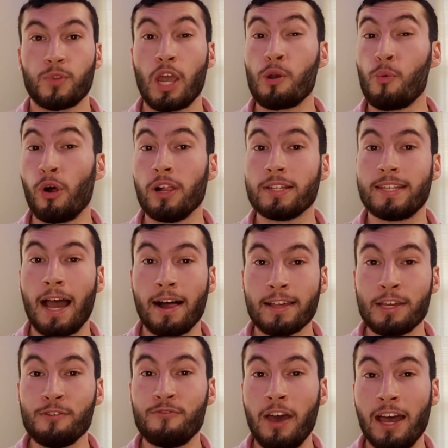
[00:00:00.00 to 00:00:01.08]
And while
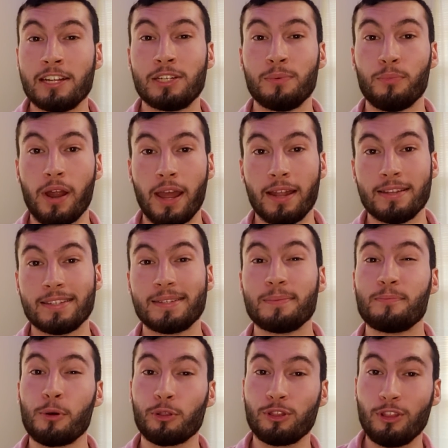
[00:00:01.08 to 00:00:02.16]
Italian fashion brands,
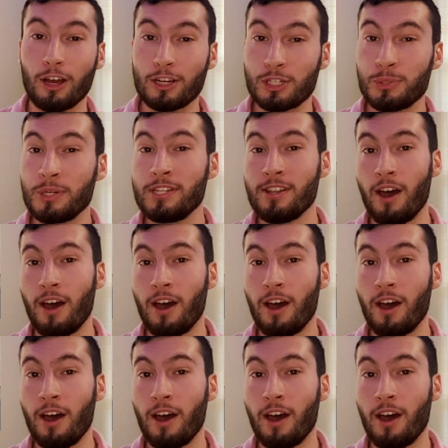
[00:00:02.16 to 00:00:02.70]
both luxury and